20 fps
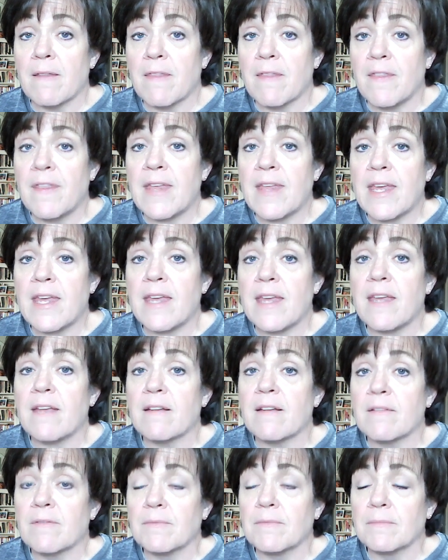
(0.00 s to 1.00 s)
the
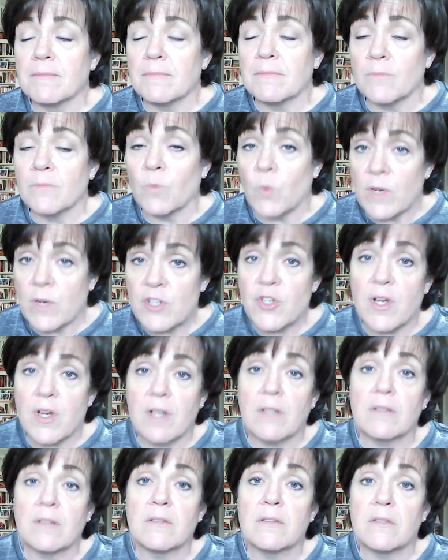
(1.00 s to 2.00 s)

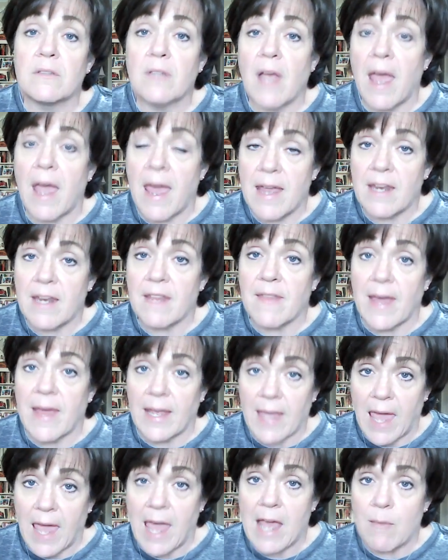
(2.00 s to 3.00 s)
Witch-Elf Ada that
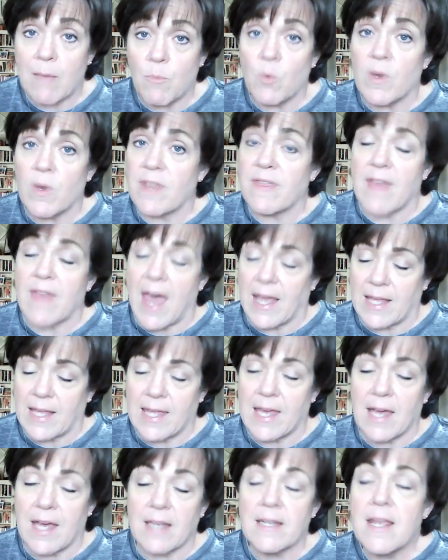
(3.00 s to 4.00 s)
came with that
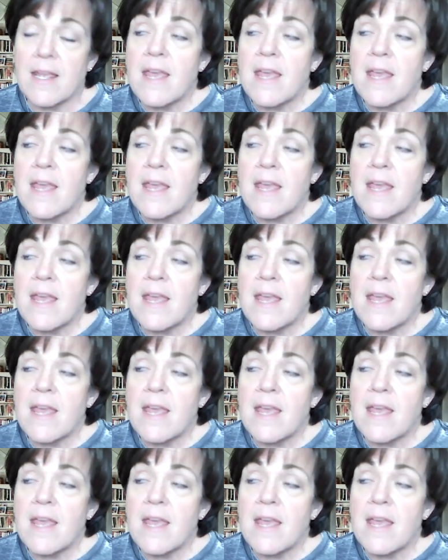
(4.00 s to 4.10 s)
kit.